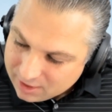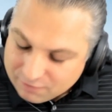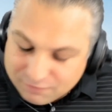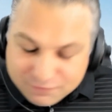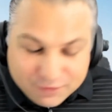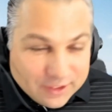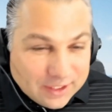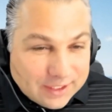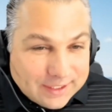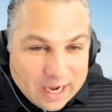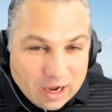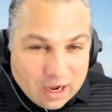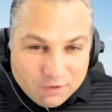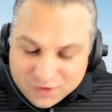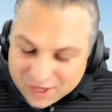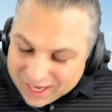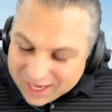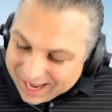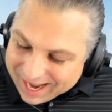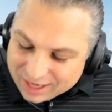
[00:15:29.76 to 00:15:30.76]

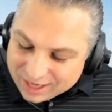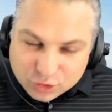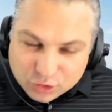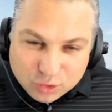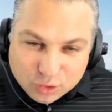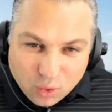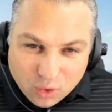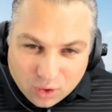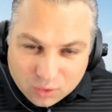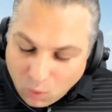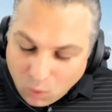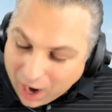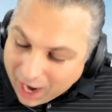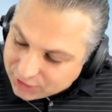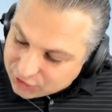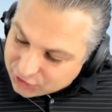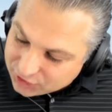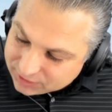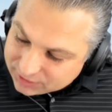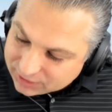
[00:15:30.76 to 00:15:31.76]
Philadelphia outscored
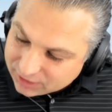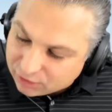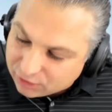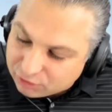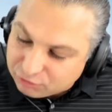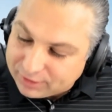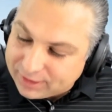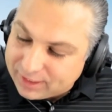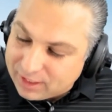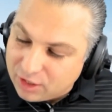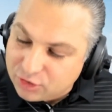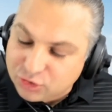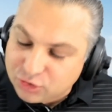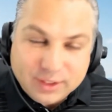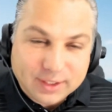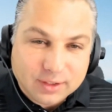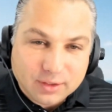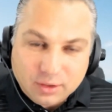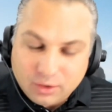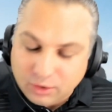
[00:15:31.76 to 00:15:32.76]
Washington
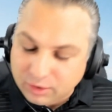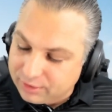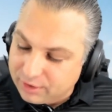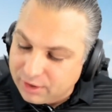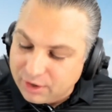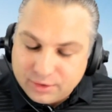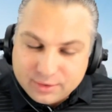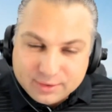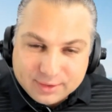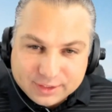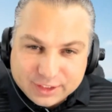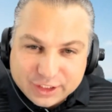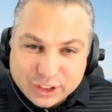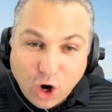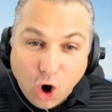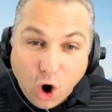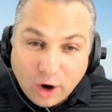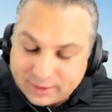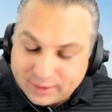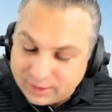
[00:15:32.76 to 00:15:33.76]
300 or uh,
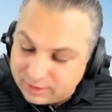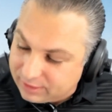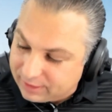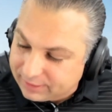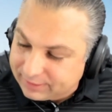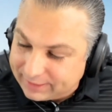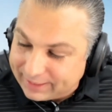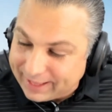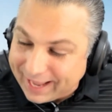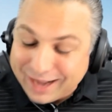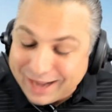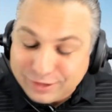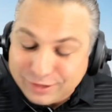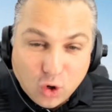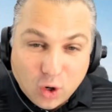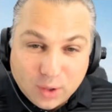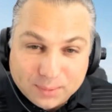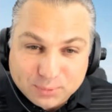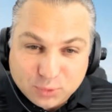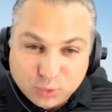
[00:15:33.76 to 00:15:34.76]
yard. They
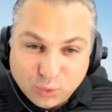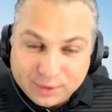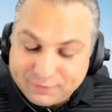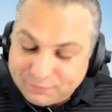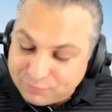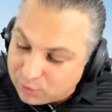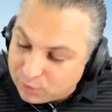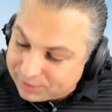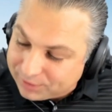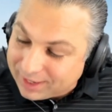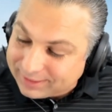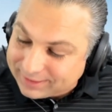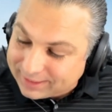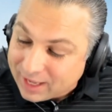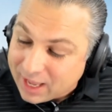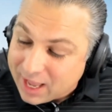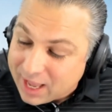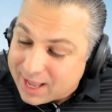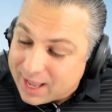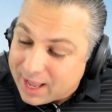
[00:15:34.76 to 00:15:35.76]
outscored him 24 nothing
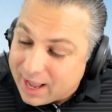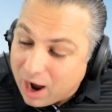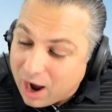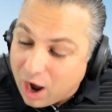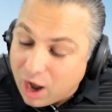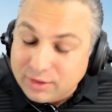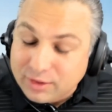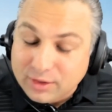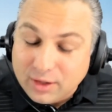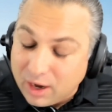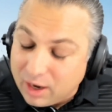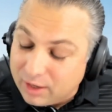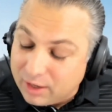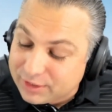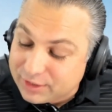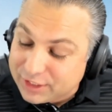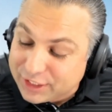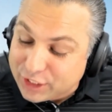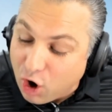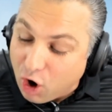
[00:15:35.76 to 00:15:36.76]
on on
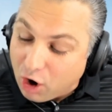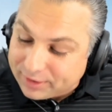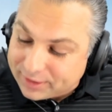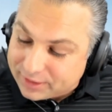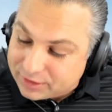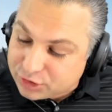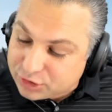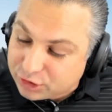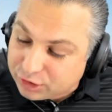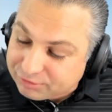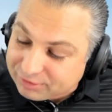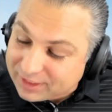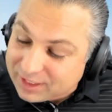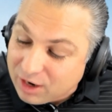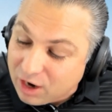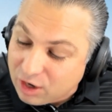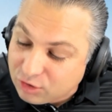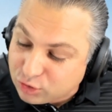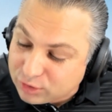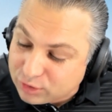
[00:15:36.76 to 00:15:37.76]
the yardage,
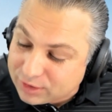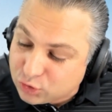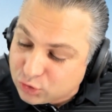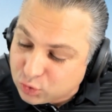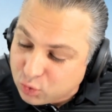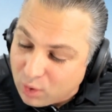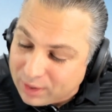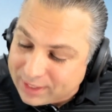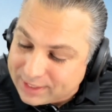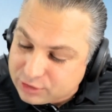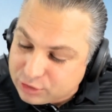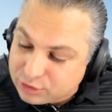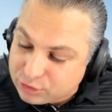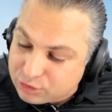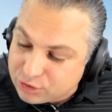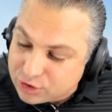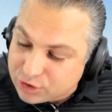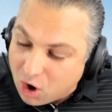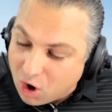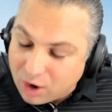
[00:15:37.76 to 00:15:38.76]

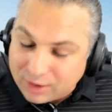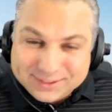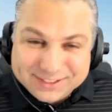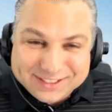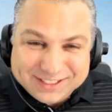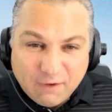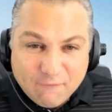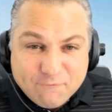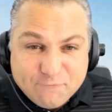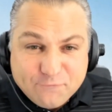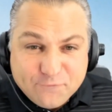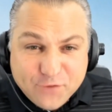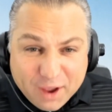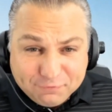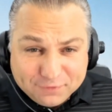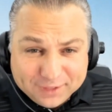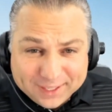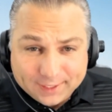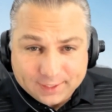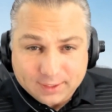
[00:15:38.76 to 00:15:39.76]
322 yards to
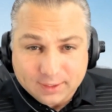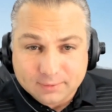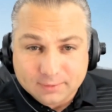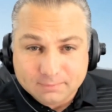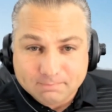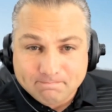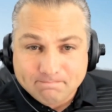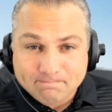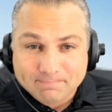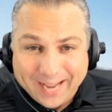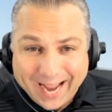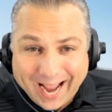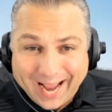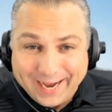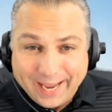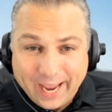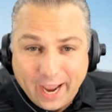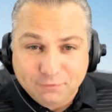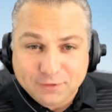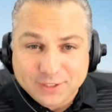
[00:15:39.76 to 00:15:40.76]
50 at
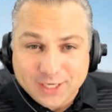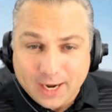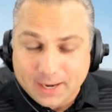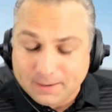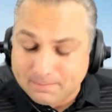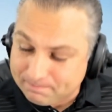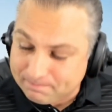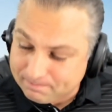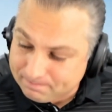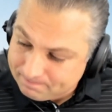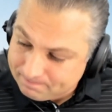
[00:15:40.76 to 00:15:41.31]
halftime.